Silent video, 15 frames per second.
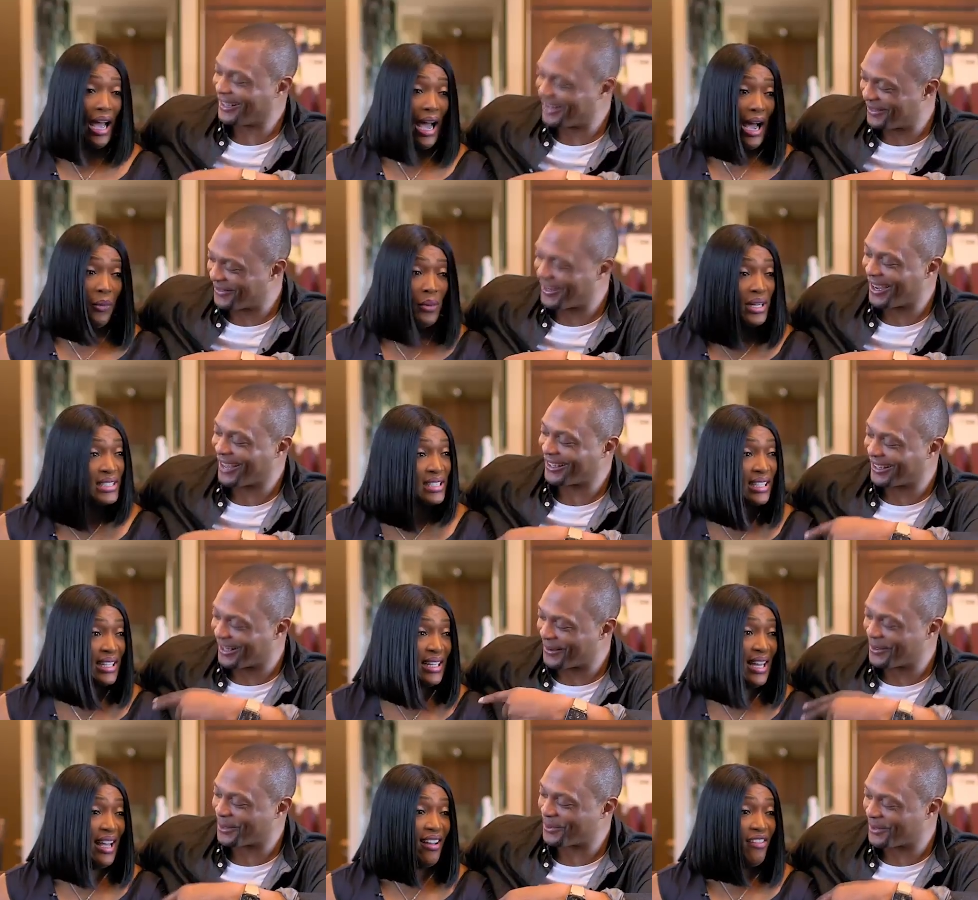Speaker 1: the I wasn't
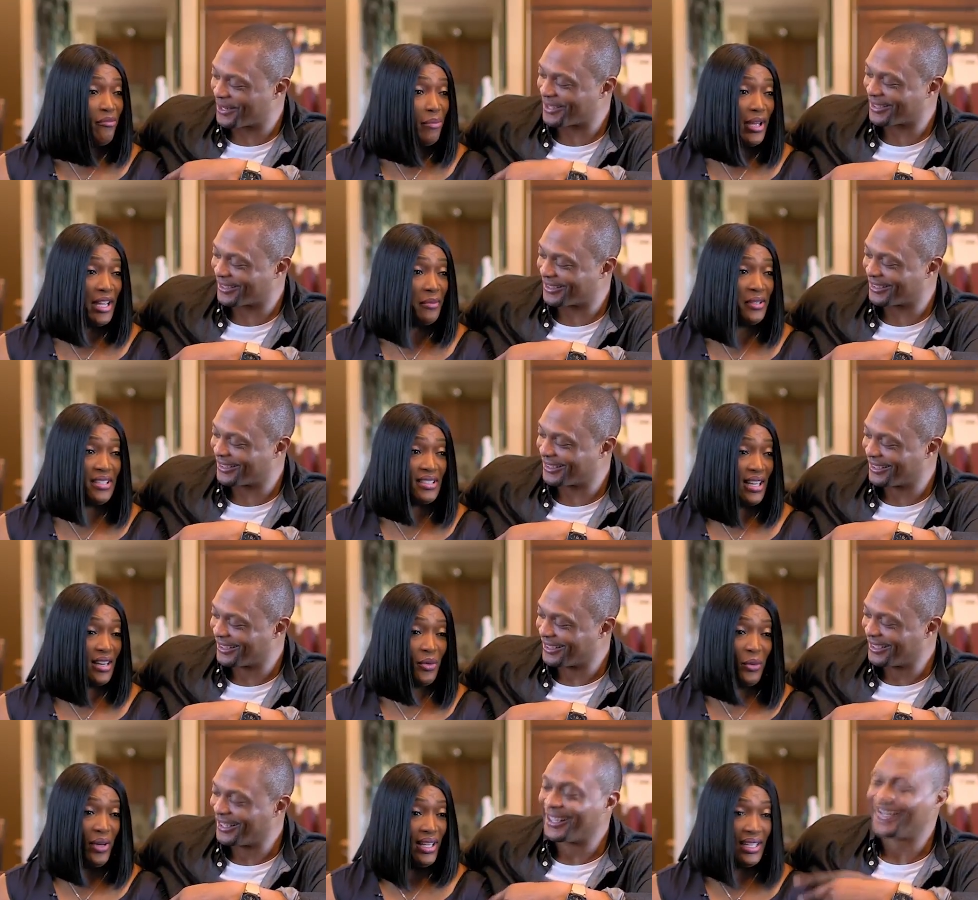gonna I was have pressured. babies out
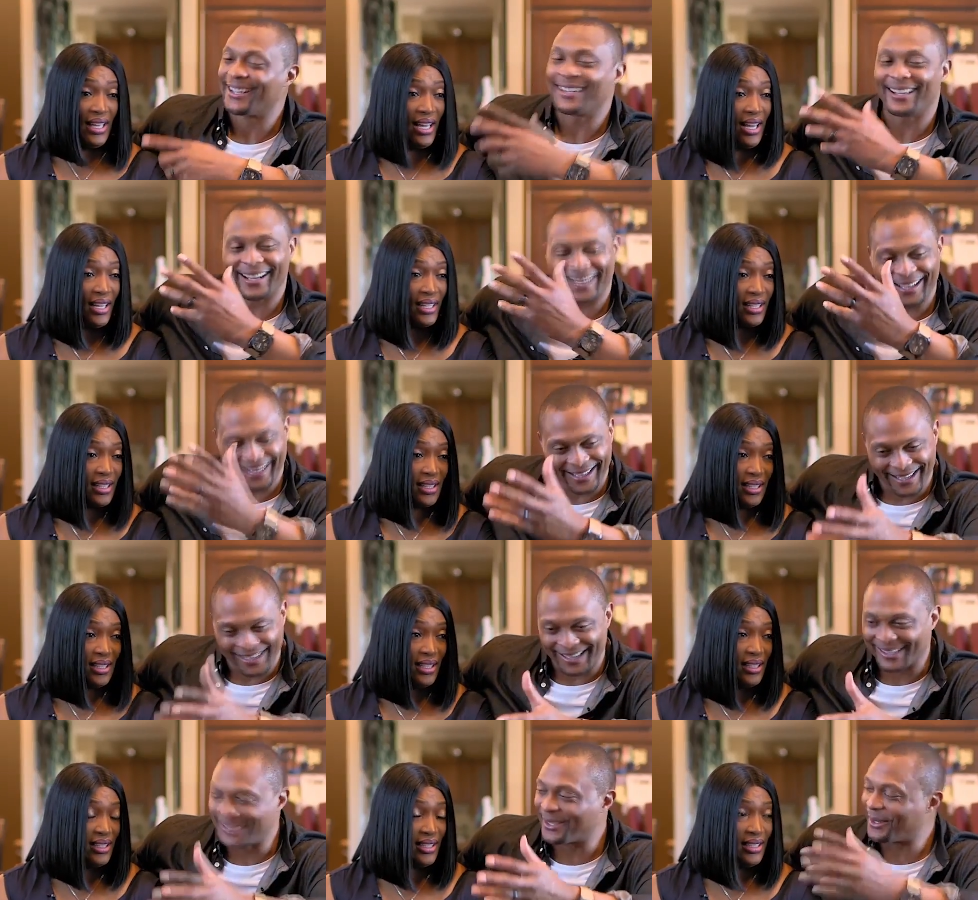of wedlock.
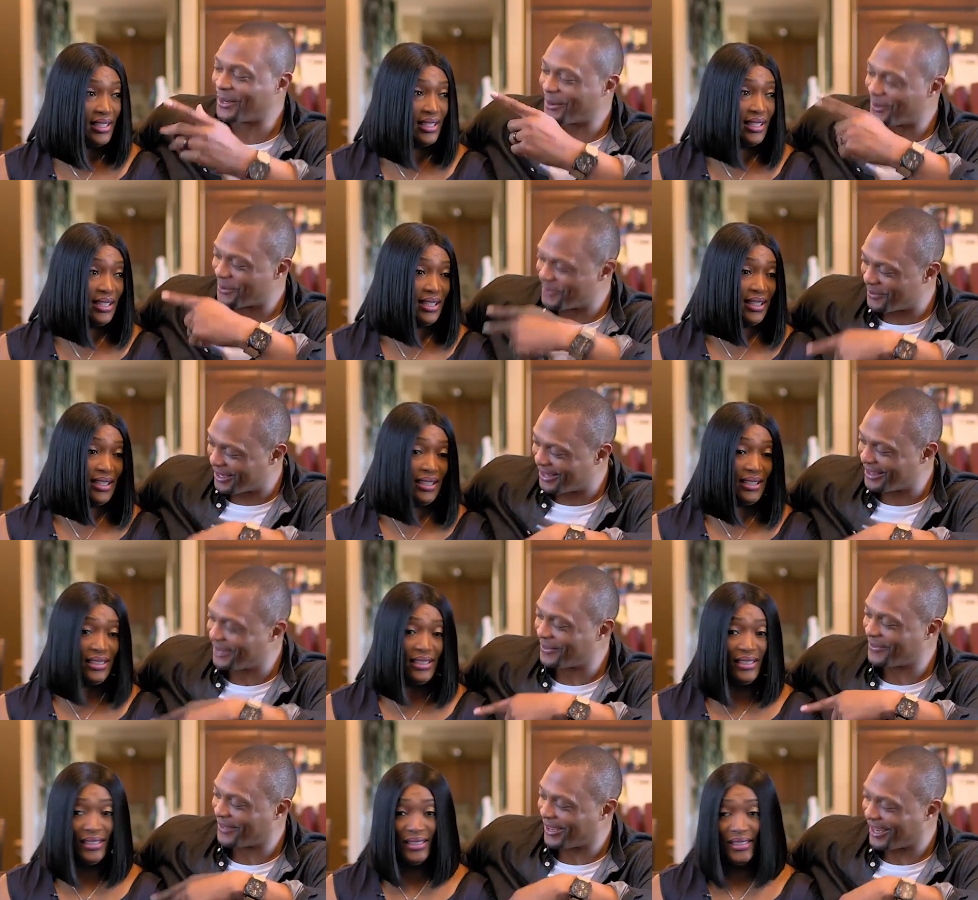Ah,
Speaker 2: so you admit the
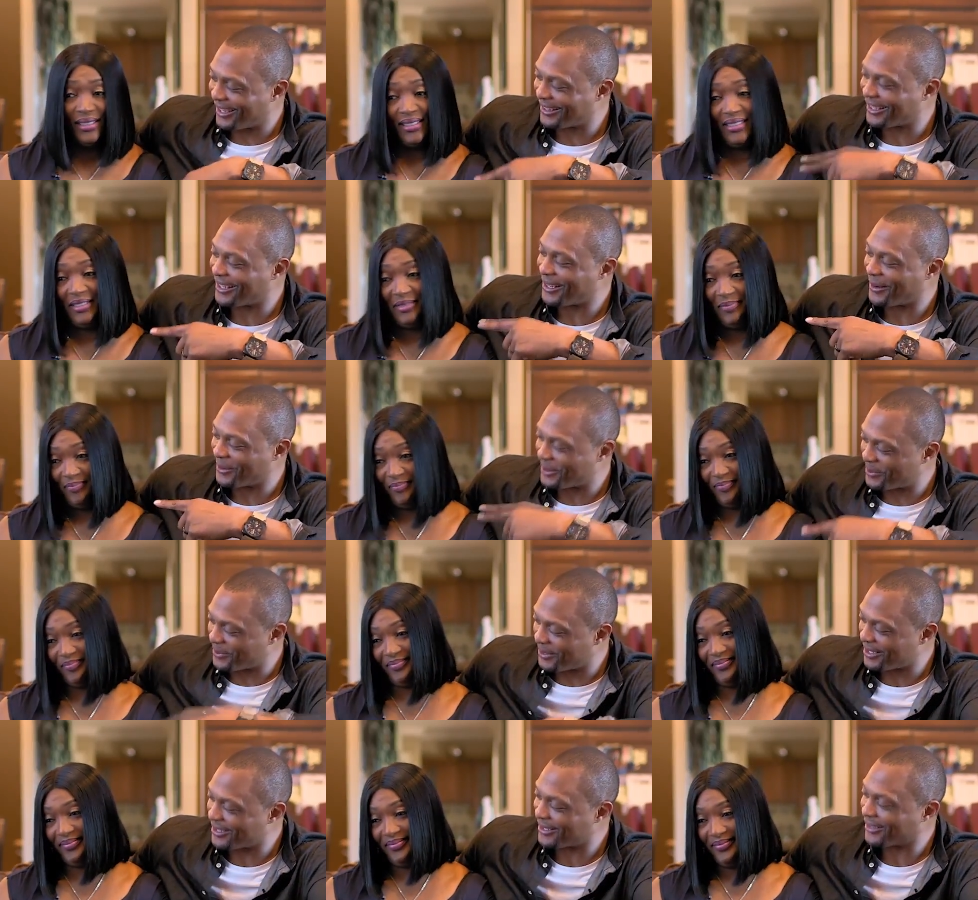fact that I was
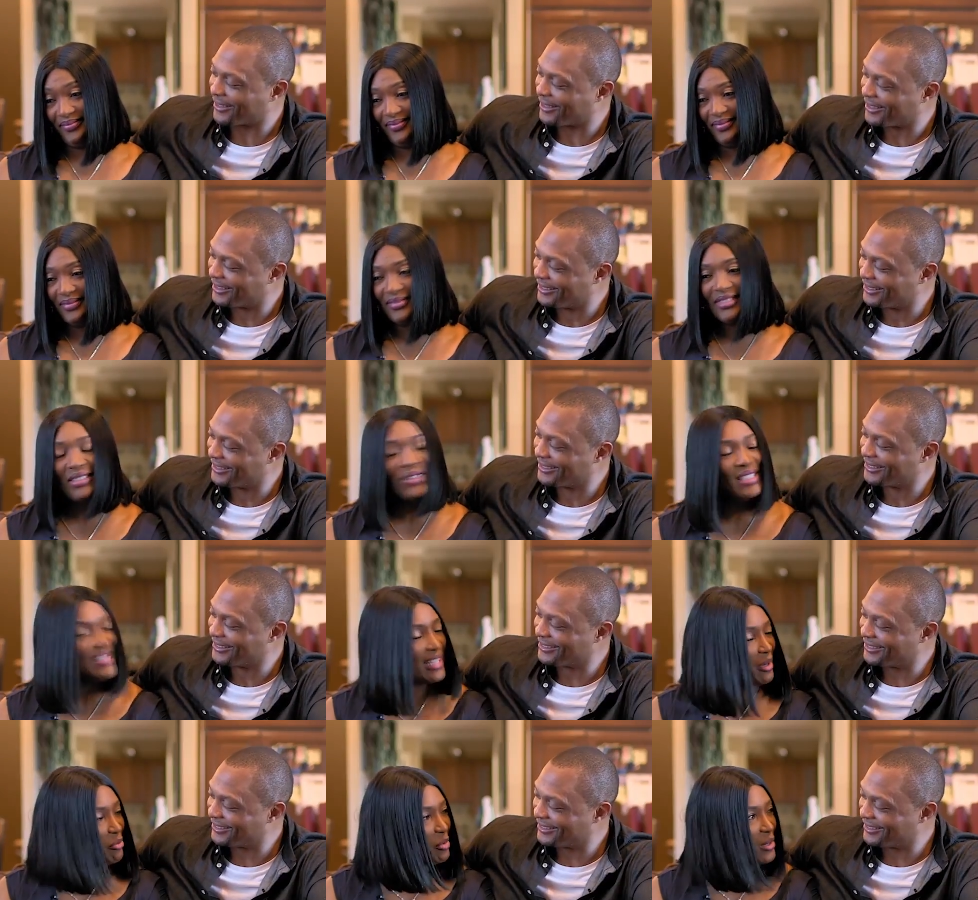pressured. Is
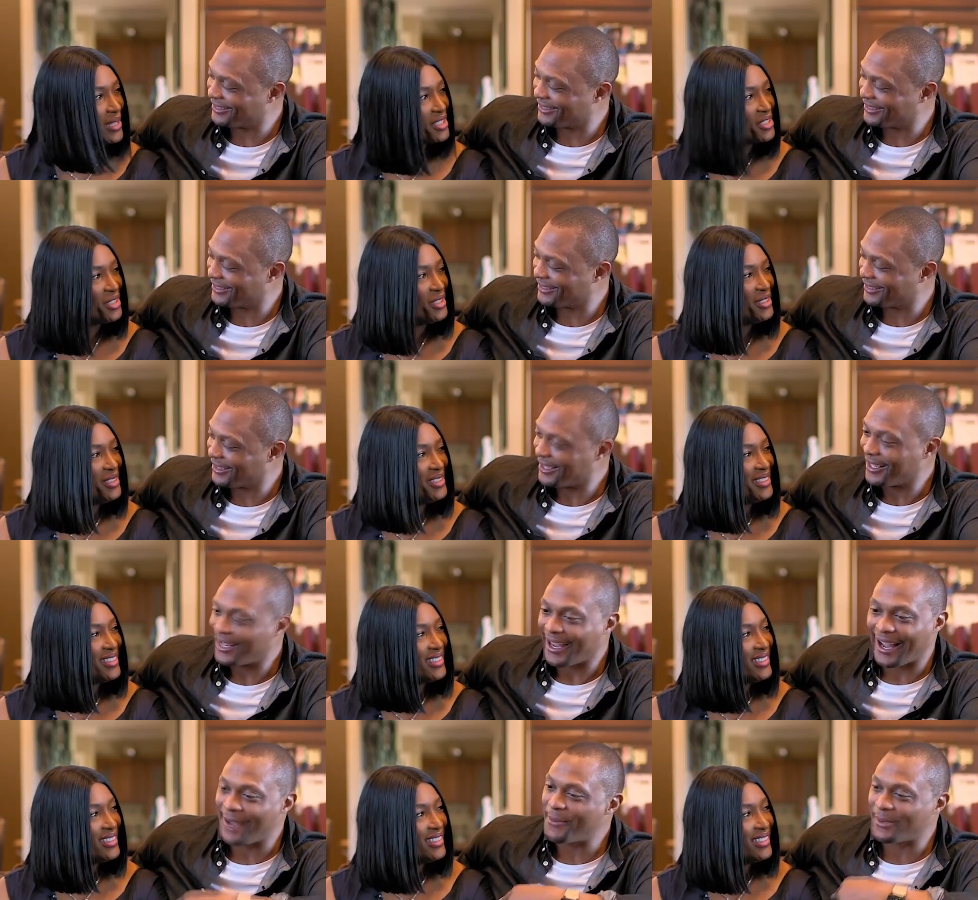
Speaker 1: that pressure?
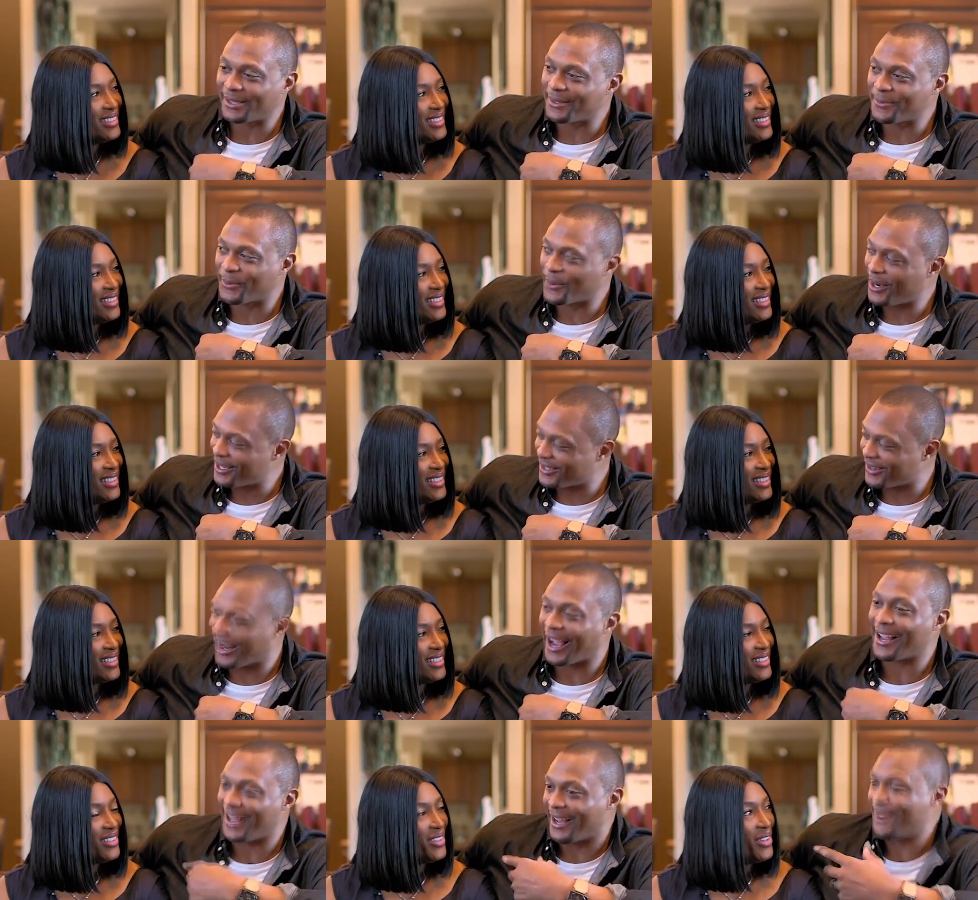
Speaker 2: I wasn't pressured.
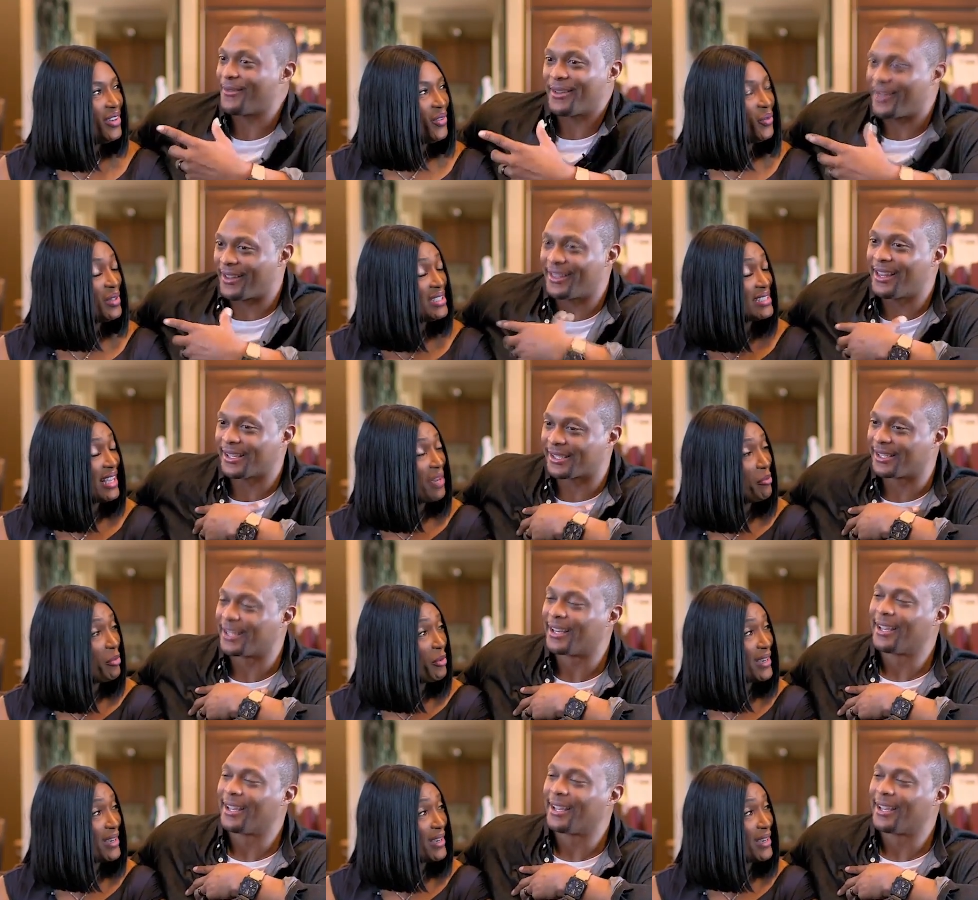I, I was listen, that